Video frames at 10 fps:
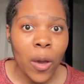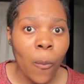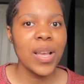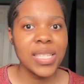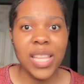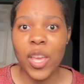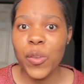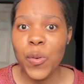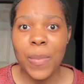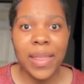Was there
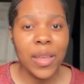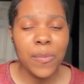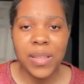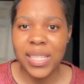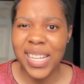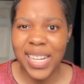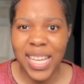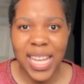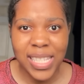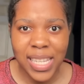humor that was
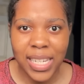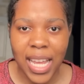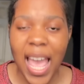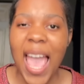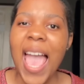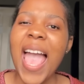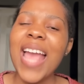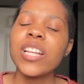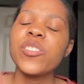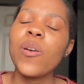created?
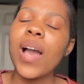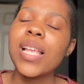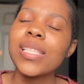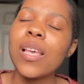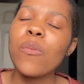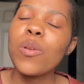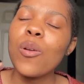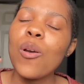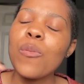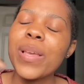And your answer will
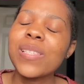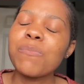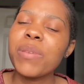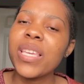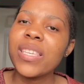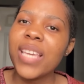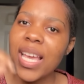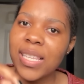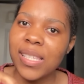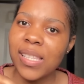always be
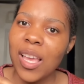yes.